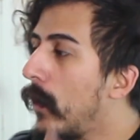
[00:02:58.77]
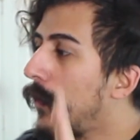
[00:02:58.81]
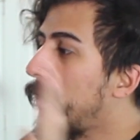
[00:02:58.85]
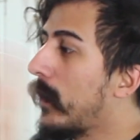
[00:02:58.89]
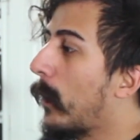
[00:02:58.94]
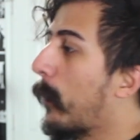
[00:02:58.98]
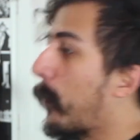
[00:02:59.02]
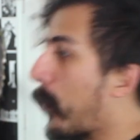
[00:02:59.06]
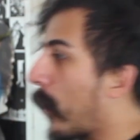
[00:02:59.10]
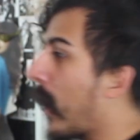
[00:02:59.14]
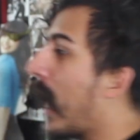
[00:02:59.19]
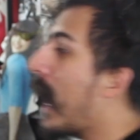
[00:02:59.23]

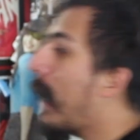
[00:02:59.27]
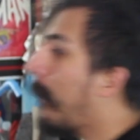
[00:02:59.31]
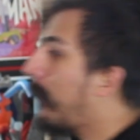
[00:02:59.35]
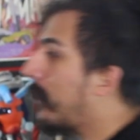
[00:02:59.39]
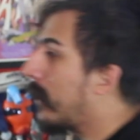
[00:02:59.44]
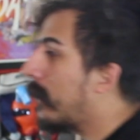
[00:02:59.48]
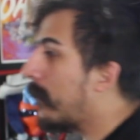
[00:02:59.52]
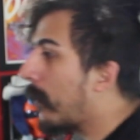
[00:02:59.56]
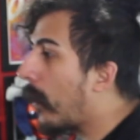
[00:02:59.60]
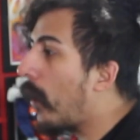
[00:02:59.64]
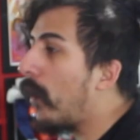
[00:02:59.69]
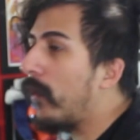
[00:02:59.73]
The
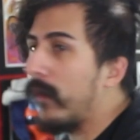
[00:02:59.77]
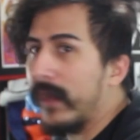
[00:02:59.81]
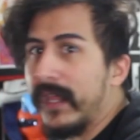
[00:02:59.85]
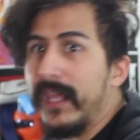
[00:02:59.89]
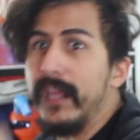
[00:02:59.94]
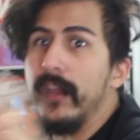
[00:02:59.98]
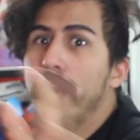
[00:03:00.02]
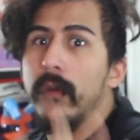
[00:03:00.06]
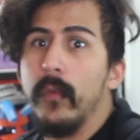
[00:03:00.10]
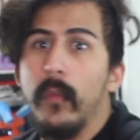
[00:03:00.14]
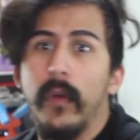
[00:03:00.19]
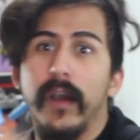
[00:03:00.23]
problem over
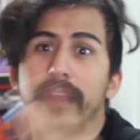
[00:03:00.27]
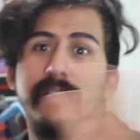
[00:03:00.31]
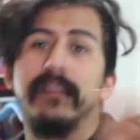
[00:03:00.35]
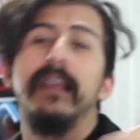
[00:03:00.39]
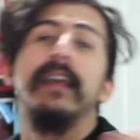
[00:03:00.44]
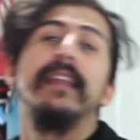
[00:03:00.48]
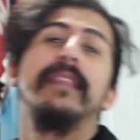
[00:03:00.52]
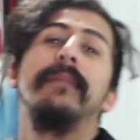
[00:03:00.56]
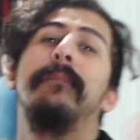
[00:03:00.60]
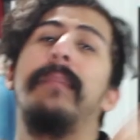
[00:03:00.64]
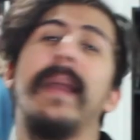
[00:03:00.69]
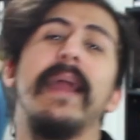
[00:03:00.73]
here was
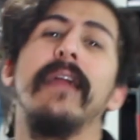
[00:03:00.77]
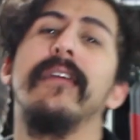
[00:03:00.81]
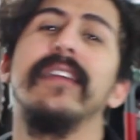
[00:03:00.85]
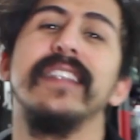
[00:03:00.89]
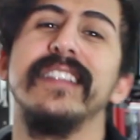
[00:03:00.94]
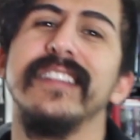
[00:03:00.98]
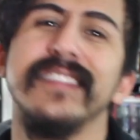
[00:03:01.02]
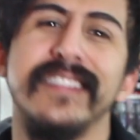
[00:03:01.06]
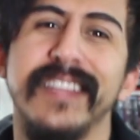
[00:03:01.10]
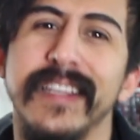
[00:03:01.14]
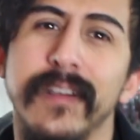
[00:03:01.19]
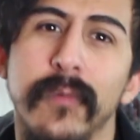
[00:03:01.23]
Barry
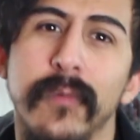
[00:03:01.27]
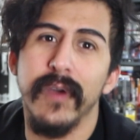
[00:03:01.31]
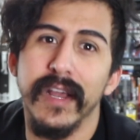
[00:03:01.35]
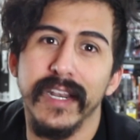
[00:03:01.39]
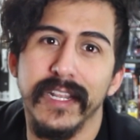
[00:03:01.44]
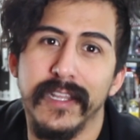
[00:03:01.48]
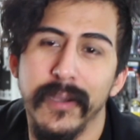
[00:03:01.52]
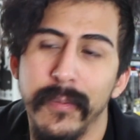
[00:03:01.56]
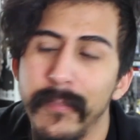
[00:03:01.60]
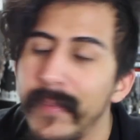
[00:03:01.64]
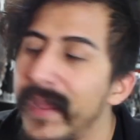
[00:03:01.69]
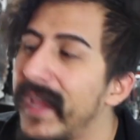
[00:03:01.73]
just
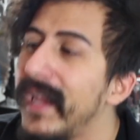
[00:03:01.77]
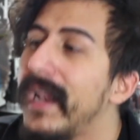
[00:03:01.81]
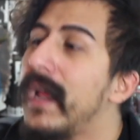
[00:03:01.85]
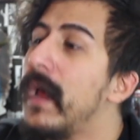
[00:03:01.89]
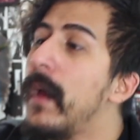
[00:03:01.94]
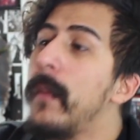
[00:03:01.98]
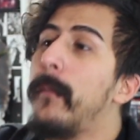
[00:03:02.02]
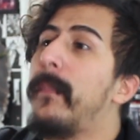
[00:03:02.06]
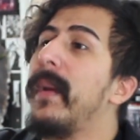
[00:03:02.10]
want to commit.